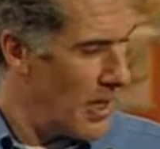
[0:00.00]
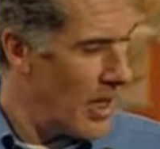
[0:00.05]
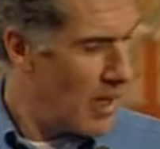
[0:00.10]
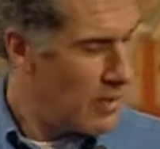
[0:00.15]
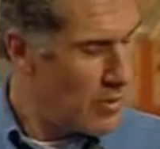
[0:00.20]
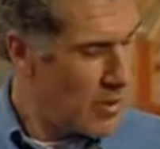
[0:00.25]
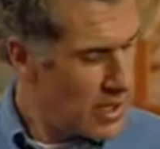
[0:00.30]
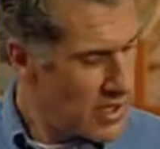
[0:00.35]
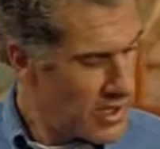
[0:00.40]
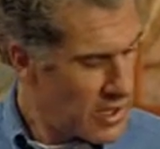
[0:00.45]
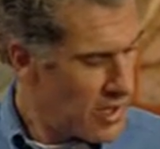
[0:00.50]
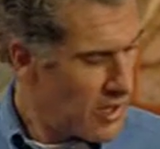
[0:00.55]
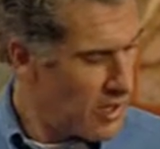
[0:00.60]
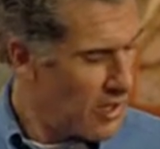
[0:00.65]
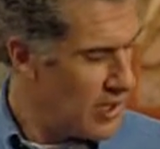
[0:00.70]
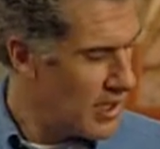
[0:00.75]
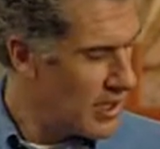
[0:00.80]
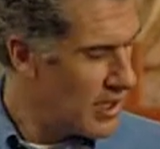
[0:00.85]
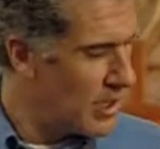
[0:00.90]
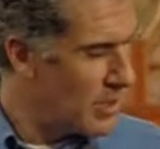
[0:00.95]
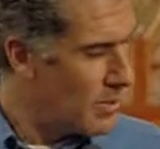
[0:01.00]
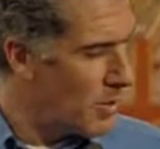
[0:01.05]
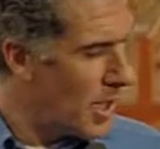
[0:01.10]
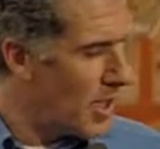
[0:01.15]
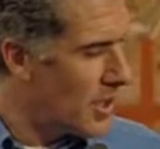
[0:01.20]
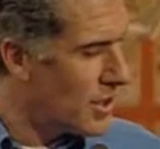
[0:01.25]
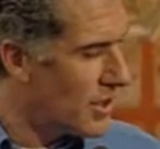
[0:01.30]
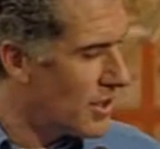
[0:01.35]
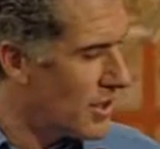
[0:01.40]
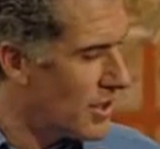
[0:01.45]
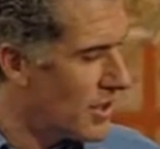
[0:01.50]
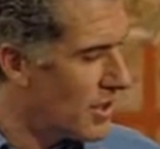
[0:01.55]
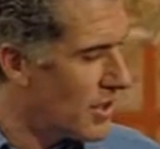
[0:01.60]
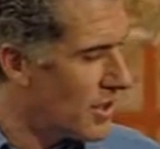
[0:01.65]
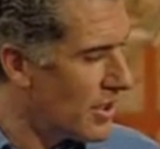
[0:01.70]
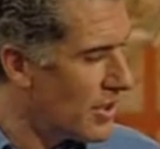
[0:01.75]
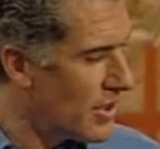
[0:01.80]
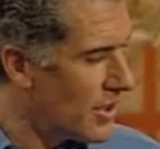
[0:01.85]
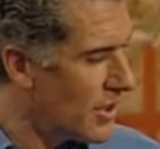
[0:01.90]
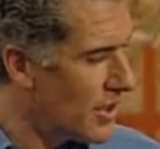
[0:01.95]
And we're told that when
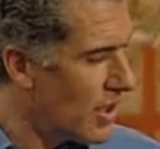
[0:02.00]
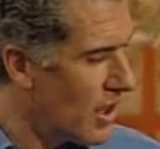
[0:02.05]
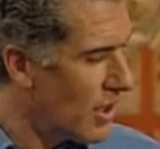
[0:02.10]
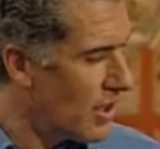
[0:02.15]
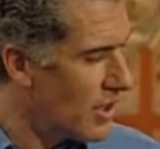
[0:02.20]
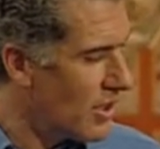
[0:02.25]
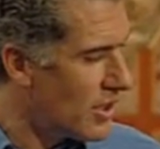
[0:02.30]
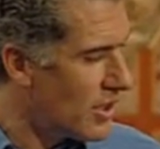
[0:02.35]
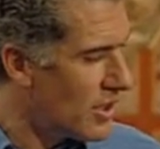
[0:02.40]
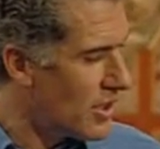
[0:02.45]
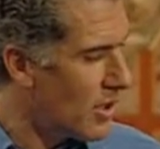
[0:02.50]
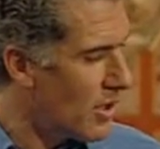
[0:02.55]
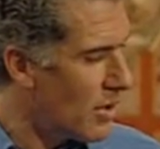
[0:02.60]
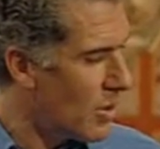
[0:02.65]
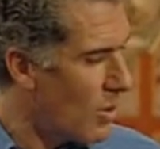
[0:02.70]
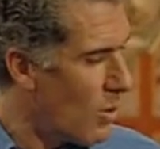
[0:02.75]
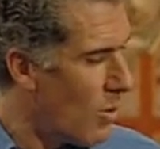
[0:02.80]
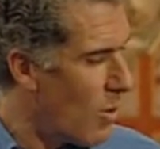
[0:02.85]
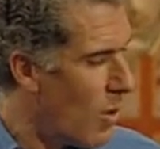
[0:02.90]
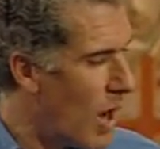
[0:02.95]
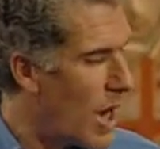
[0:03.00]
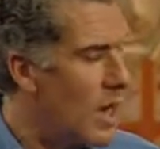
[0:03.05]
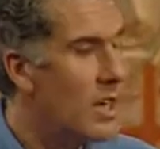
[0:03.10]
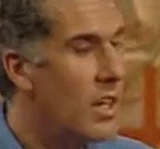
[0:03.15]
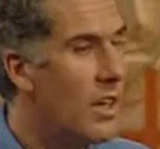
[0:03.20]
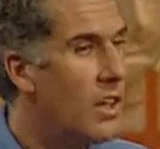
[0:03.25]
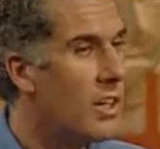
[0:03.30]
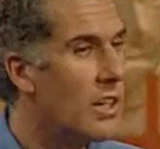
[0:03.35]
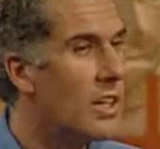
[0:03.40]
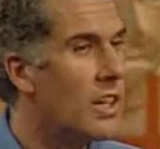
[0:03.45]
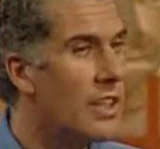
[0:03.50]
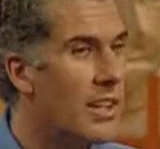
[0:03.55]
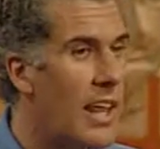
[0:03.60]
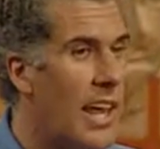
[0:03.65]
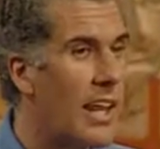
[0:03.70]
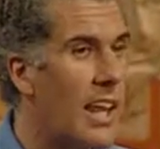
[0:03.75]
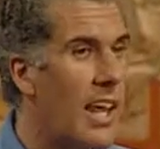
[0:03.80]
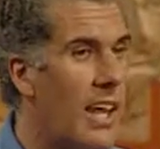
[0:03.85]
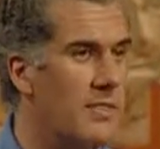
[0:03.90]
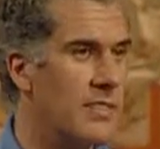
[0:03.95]
John took one look at
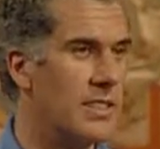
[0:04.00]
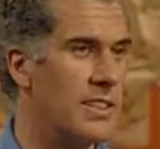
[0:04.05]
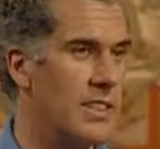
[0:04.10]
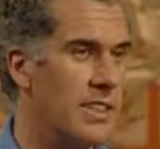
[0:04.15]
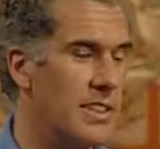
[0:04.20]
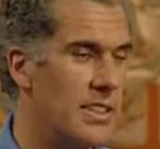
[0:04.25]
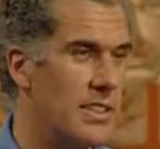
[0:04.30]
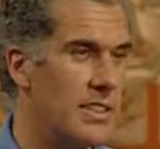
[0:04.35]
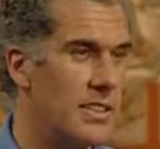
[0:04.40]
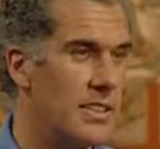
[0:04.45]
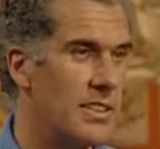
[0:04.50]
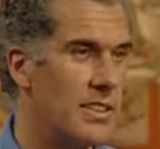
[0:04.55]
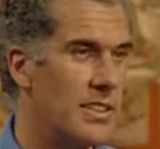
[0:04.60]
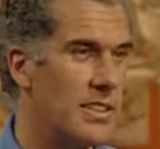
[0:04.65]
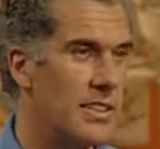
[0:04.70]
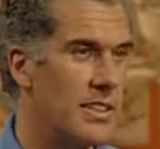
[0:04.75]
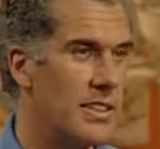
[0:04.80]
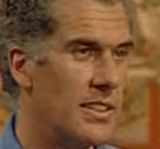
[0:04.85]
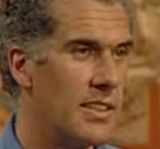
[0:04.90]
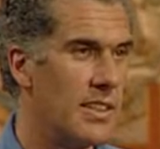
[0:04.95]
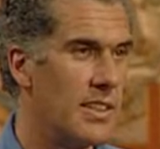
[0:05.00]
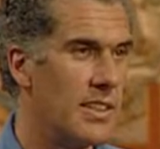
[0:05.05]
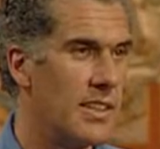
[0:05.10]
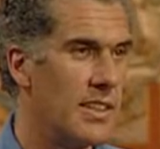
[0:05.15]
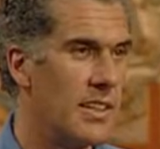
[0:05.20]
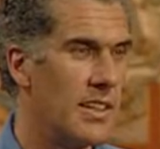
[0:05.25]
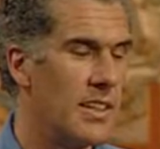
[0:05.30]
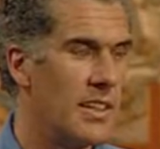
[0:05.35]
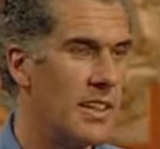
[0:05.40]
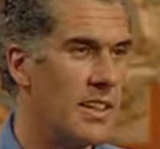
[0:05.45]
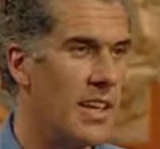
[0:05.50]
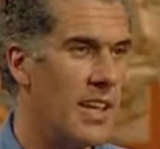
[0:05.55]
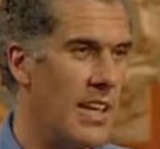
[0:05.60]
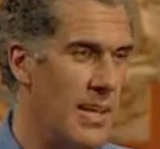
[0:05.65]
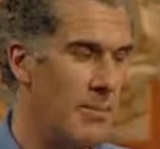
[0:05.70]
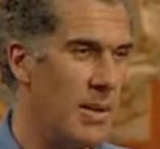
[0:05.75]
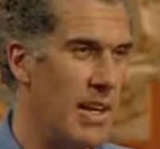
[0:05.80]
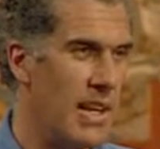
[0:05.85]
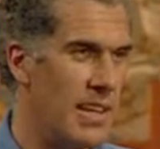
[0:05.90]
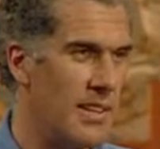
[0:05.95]
that evidence,
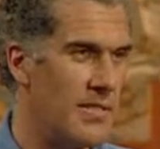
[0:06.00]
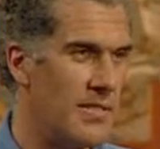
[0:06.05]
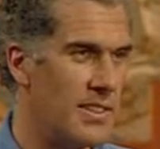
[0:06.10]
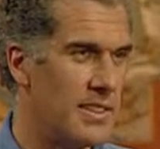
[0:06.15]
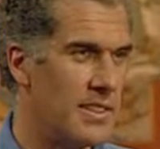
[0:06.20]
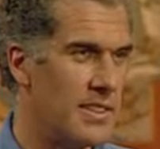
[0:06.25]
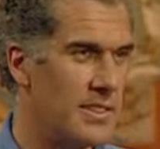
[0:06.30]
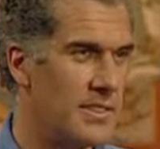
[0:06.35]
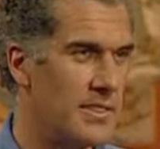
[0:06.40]
he believed.